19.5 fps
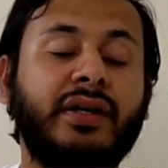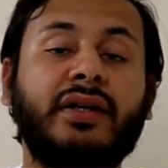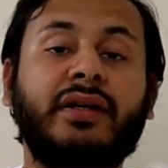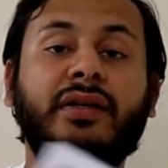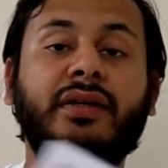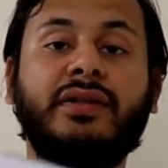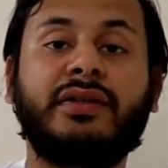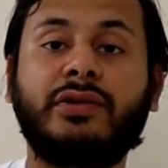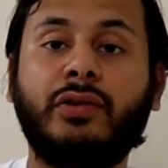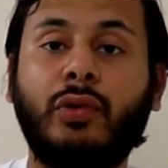
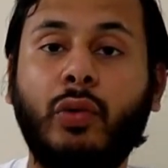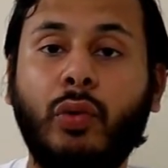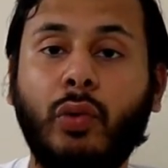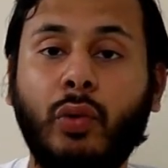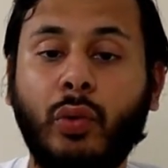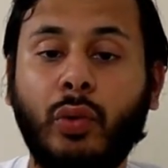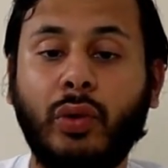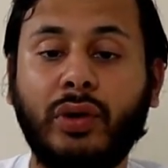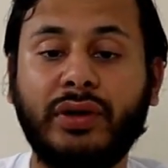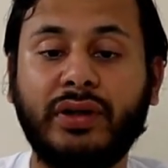It's
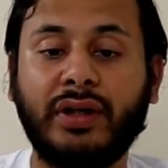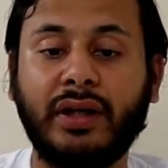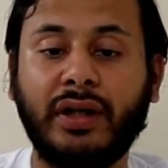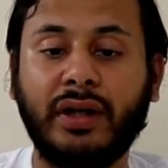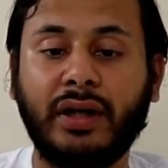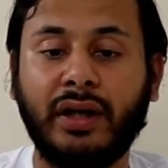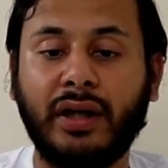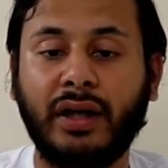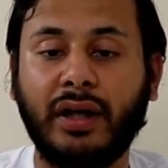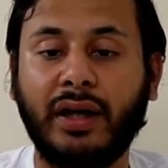called
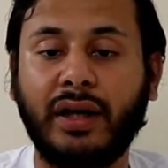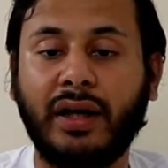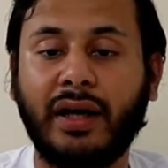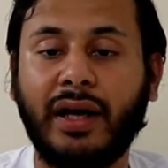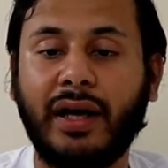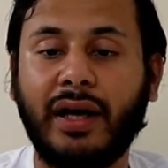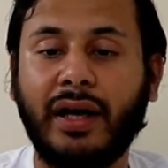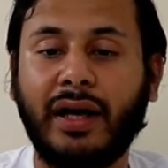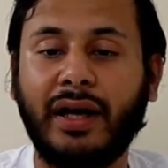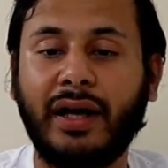
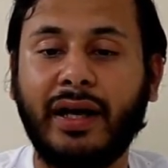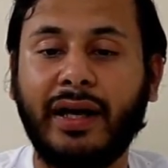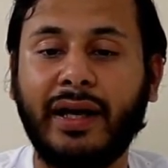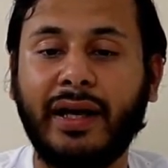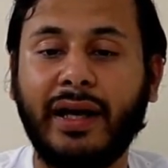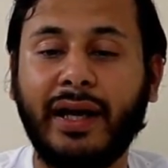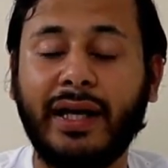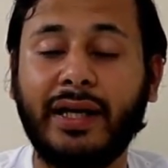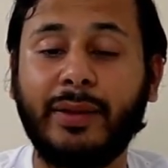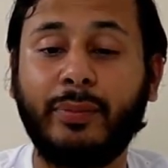
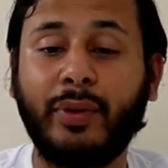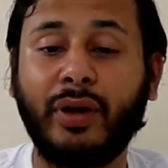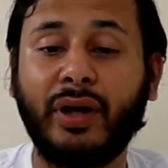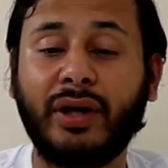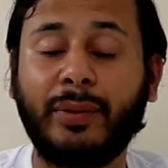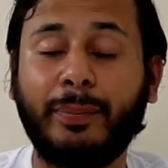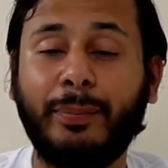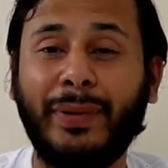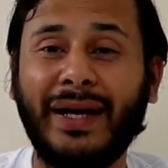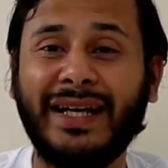
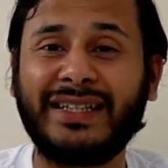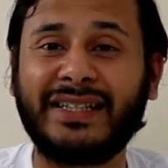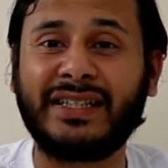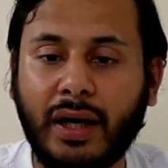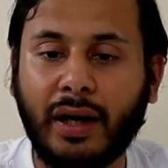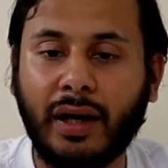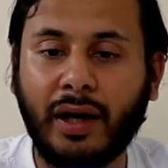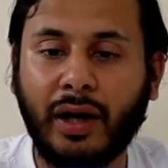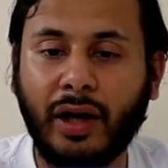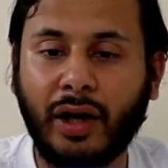Aberg Best.
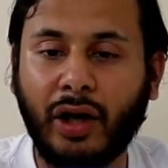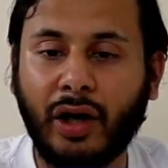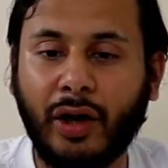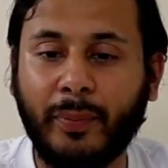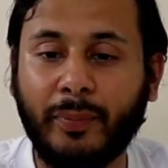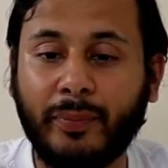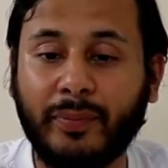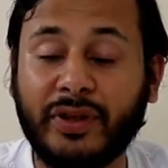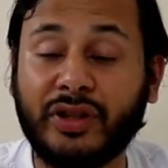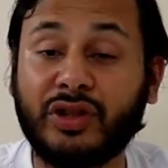
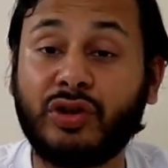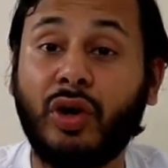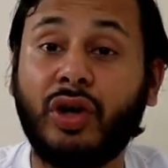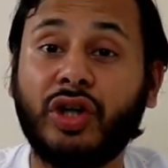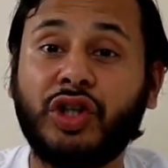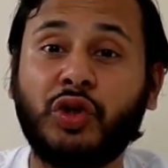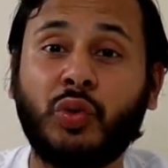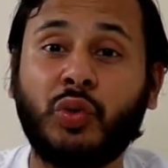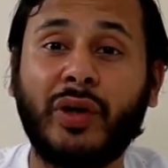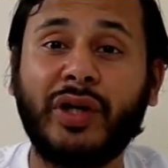It's
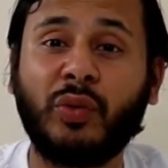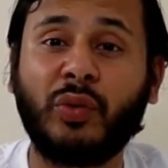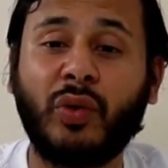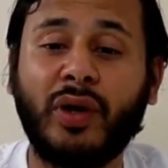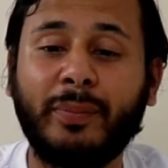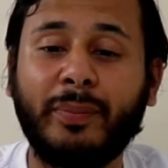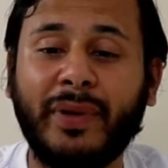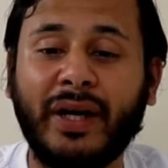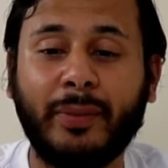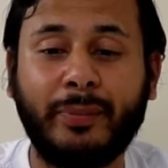got a
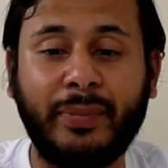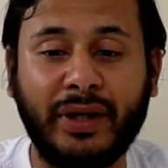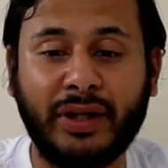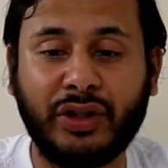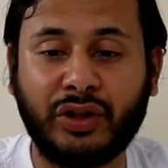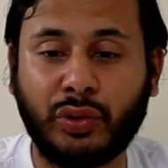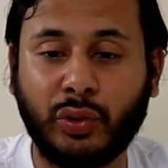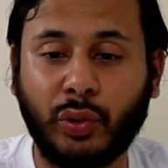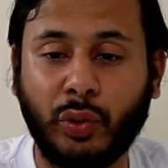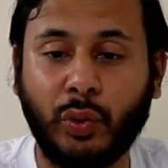21
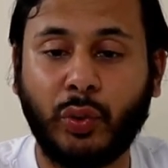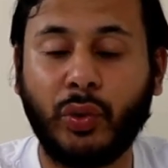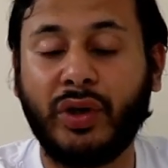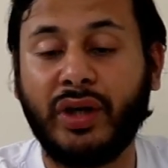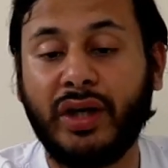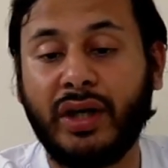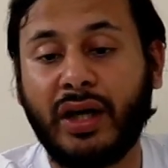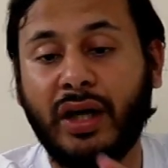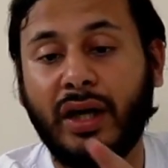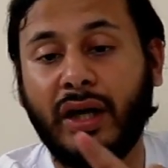megapixel
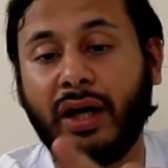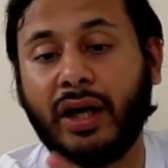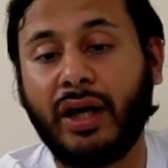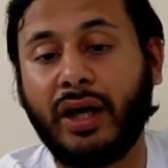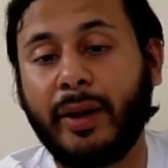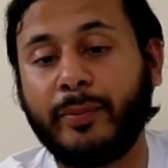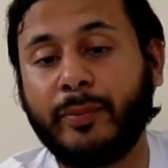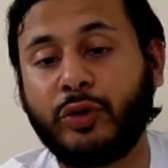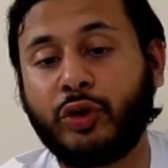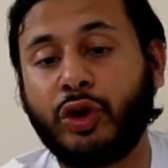
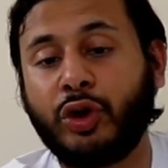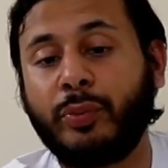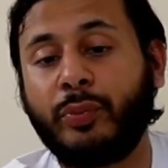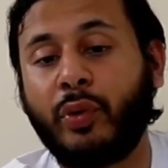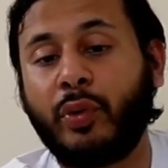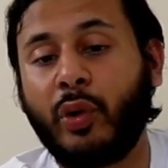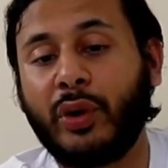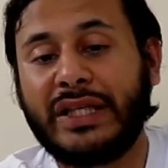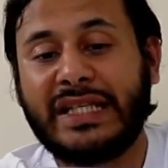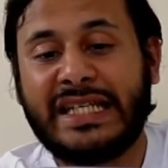
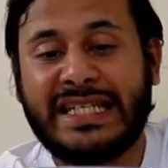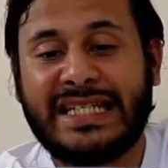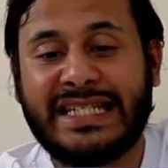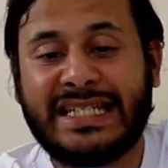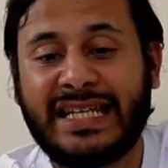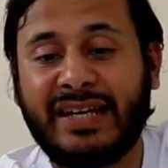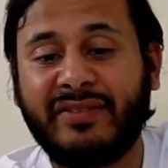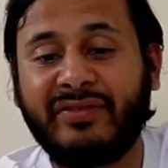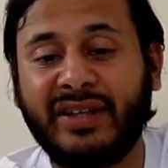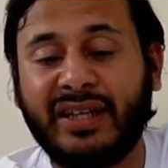
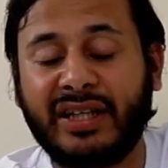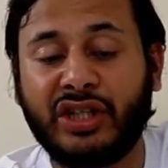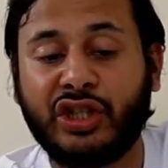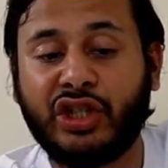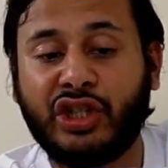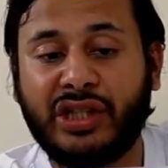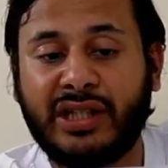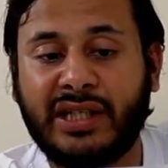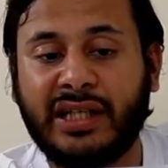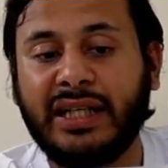2.7
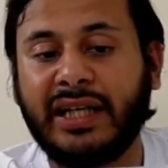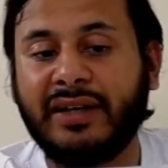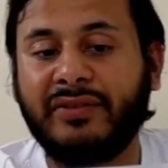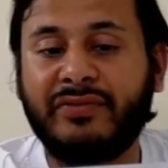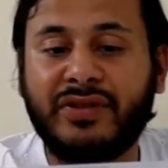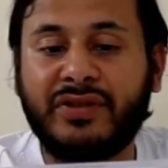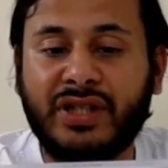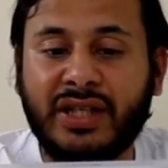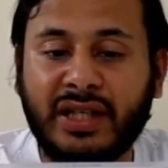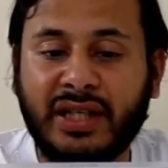inch
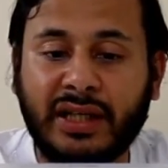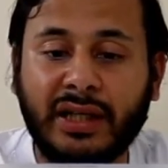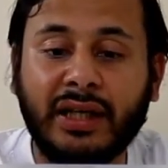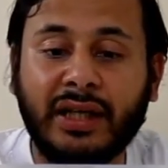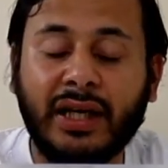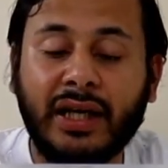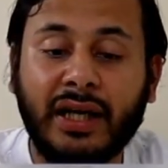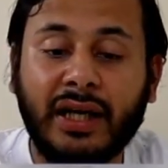TFT